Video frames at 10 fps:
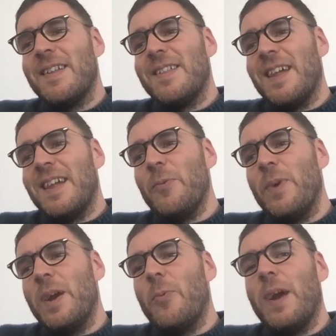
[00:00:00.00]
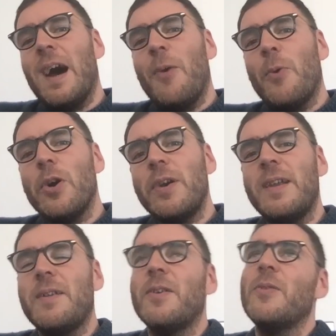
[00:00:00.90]
like we are
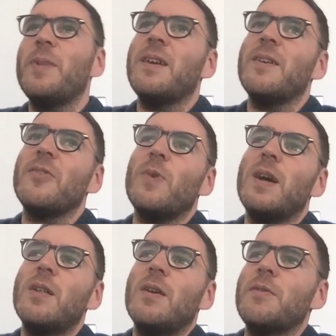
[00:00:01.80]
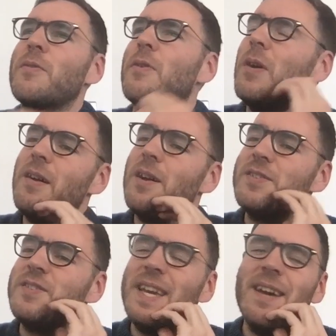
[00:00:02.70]
working at the minute as well on a
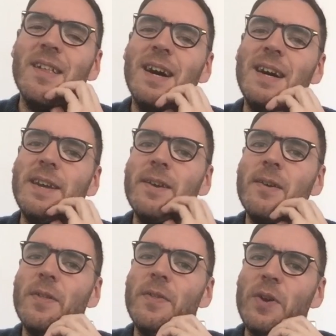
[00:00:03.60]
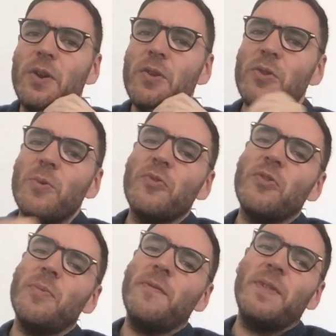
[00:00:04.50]
CLI that can do
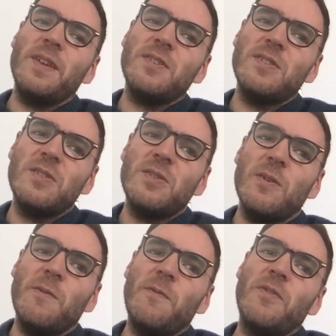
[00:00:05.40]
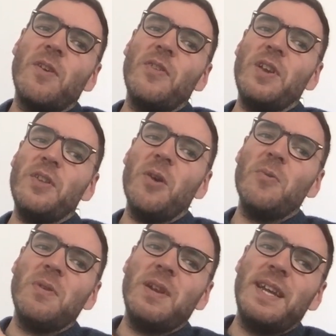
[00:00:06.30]
some of this stuff so that you
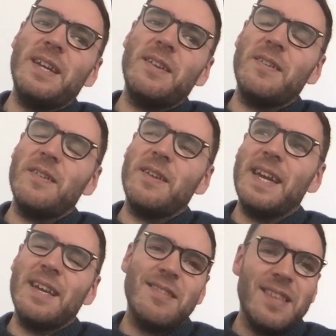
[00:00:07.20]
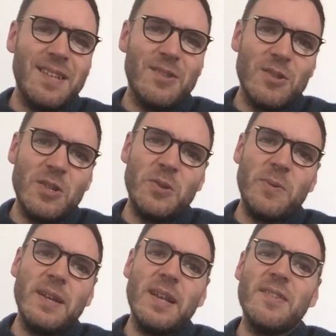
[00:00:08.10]
don't need ESLint to do
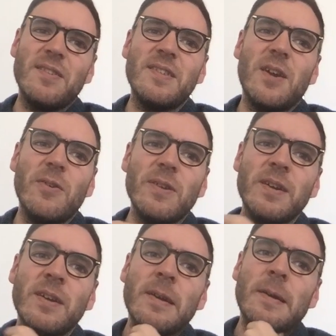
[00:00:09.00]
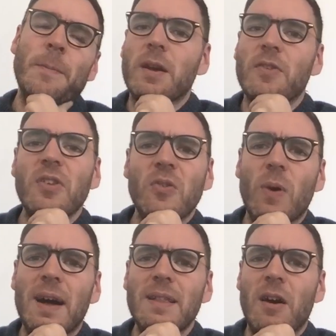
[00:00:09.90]
it necessarily. Because there's
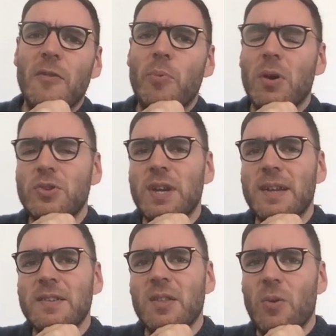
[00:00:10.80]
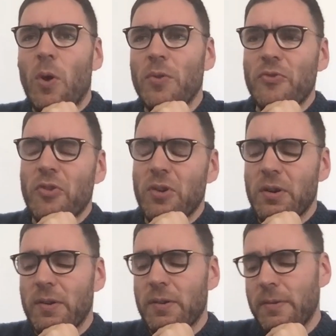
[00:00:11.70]
quite a lot of projects that want
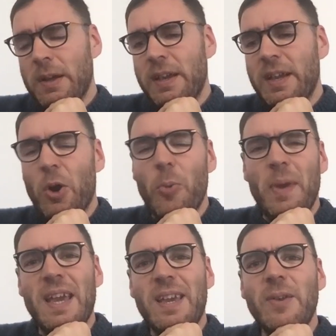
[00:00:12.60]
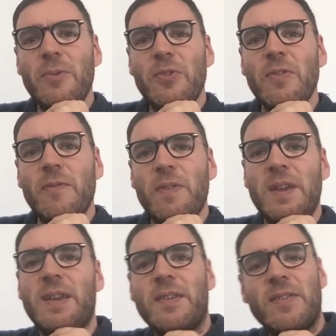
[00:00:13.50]
to, make use of
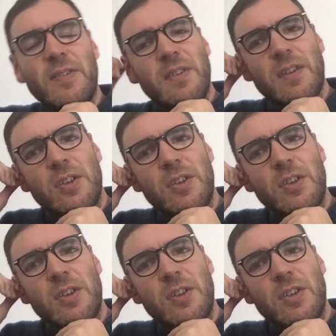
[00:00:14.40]
these